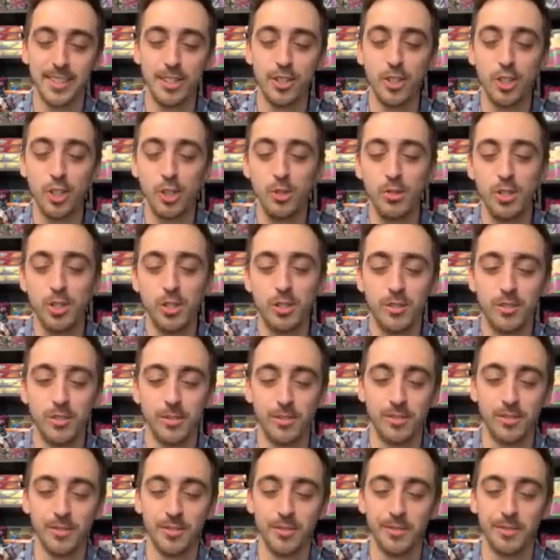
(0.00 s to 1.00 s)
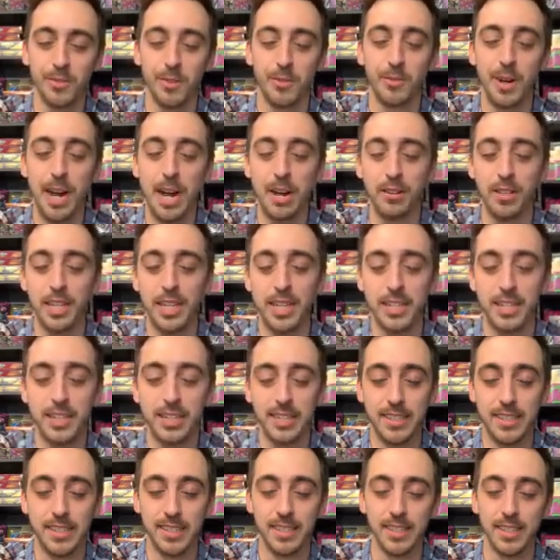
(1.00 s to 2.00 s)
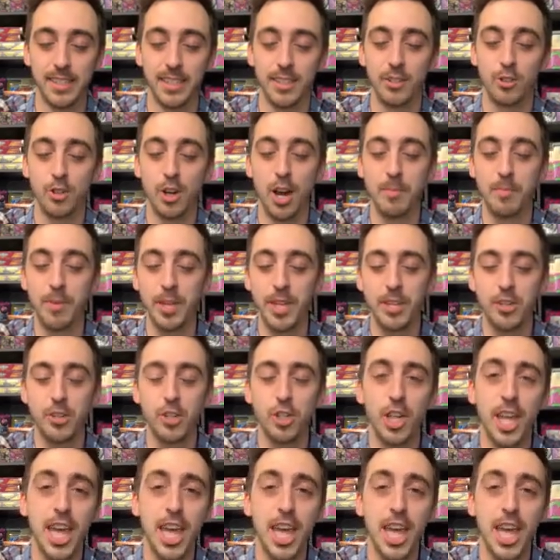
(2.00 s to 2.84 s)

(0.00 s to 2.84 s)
Choodle, Rowlet, Trapinch.